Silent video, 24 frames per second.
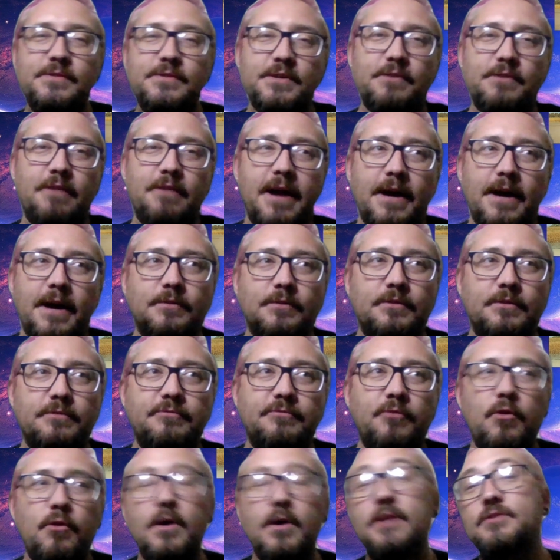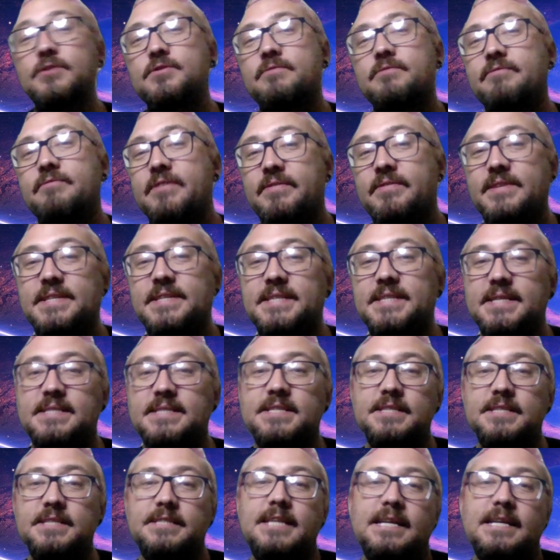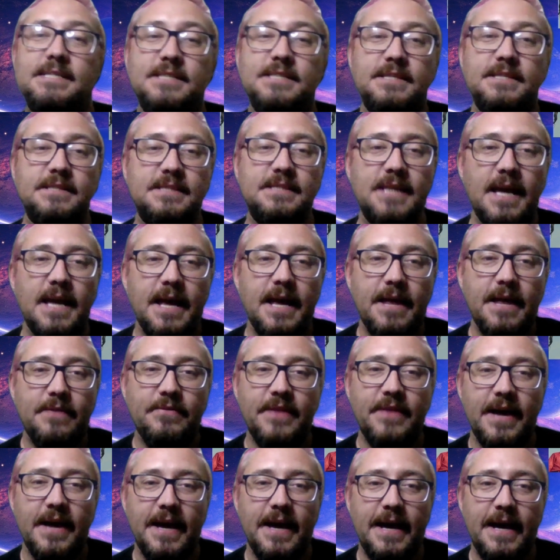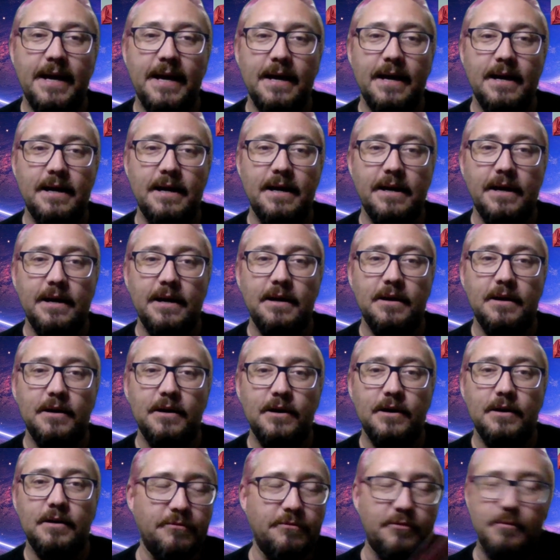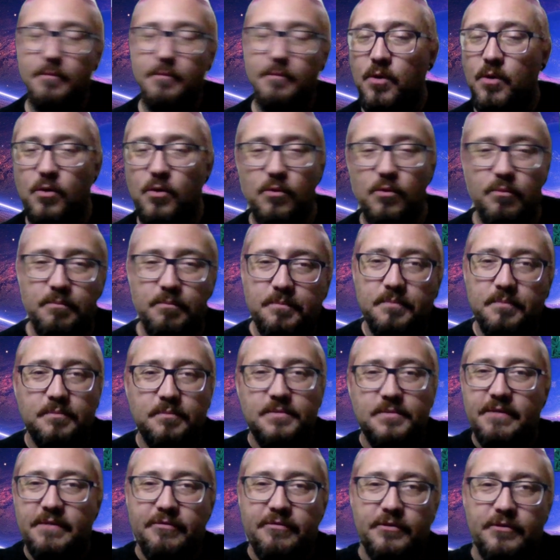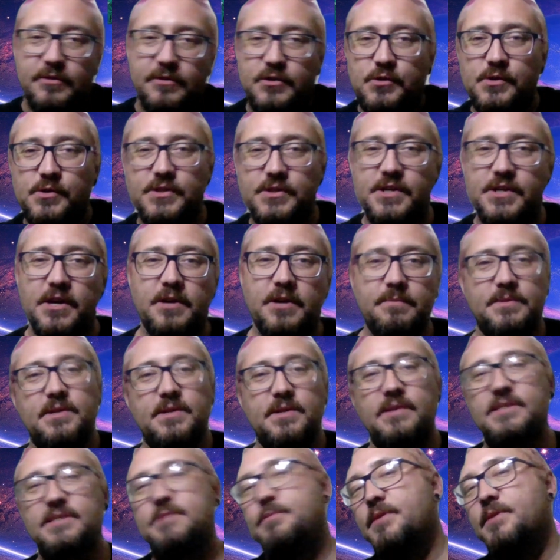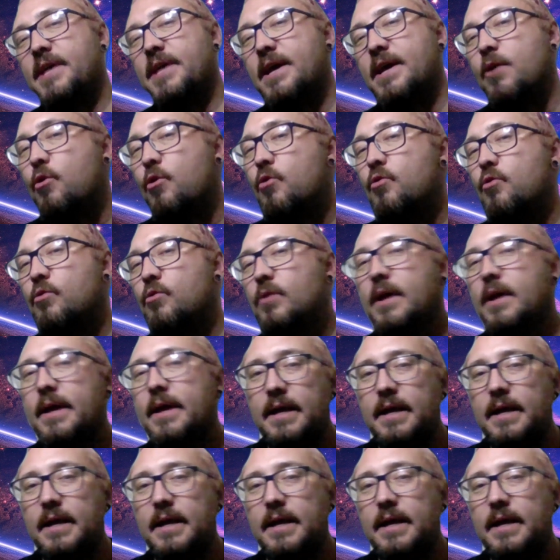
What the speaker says: around 456 contestants that are from all different sort of circumstances, but they all